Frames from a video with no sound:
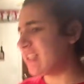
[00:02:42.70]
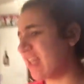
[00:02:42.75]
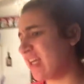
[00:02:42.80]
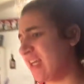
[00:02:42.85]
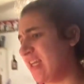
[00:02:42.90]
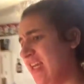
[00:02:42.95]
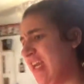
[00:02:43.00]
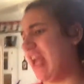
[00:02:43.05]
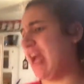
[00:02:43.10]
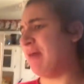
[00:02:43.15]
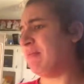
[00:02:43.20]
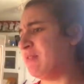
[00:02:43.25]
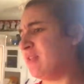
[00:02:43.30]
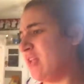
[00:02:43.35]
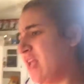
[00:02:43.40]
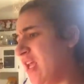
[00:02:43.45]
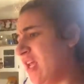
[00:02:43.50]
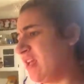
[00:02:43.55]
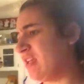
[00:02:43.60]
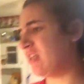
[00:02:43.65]
take a nap
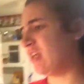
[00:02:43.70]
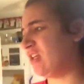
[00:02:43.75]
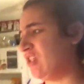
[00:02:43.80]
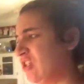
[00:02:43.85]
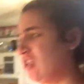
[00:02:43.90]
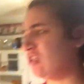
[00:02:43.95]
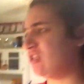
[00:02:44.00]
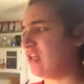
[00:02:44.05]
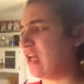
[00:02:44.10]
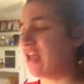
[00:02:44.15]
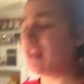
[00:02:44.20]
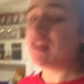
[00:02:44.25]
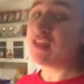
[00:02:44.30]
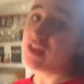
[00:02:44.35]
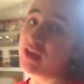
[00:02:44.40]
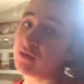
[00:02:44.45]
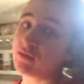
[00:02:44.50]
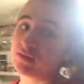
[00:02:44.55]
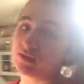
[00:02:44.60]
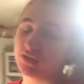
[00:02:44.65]
today because I just, I
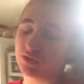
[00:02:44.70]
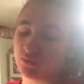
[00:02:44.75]
think it was